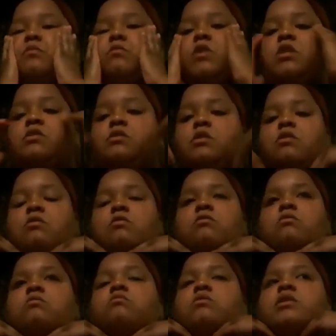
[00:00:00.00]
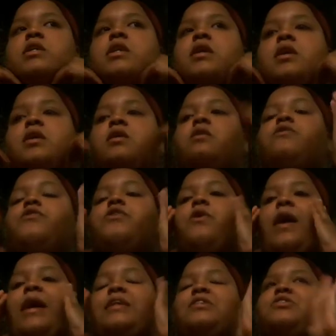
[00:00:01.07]
So yeah, so
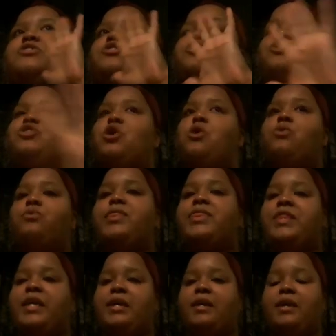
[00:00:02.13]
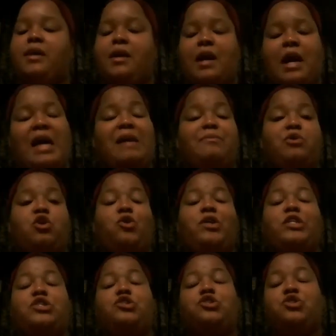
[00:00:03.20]
I don't think I'm
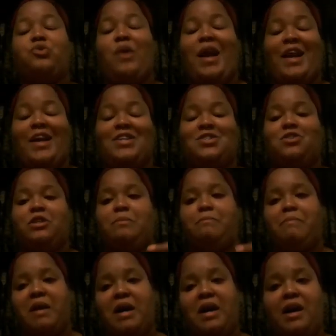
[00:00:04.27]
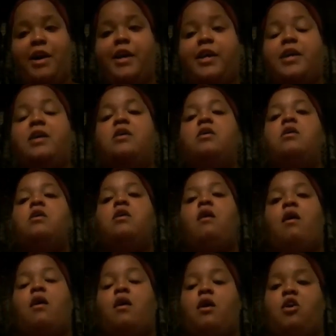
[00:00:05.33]
going to actually buy
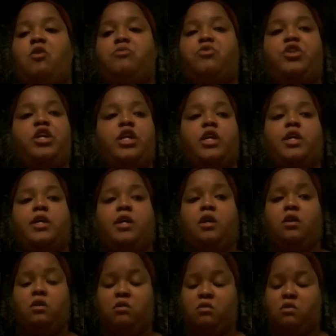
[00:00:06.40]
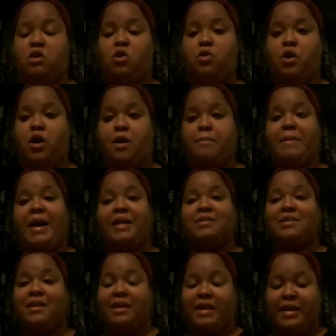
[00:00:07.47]
the oil mask
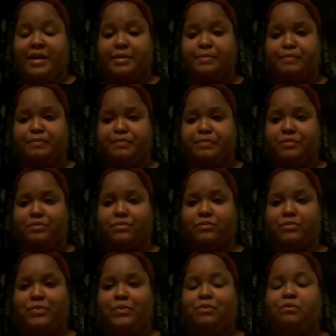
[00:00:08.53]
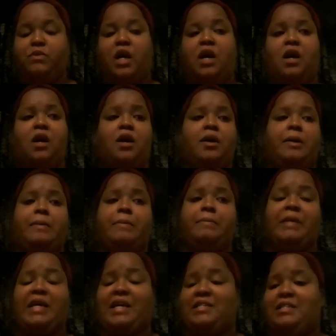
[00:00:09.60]
again.
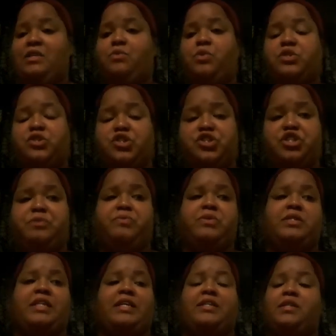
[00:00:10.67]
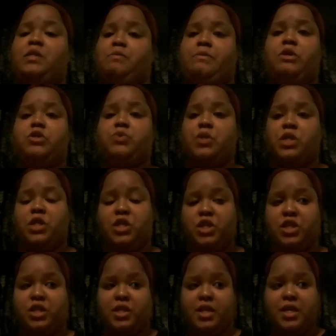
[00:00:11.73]
Like I said, it wasn't a cheaper side. It smells really
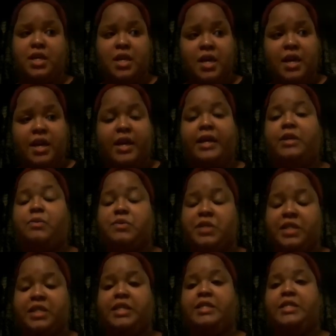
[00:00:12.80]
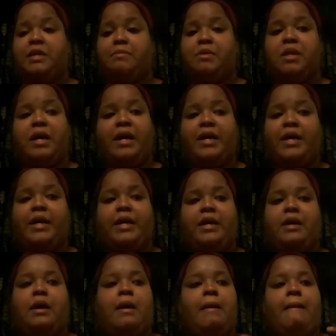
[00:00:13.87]
good, and it was easy applying it.
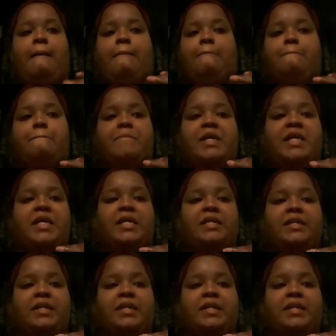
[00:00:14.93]
But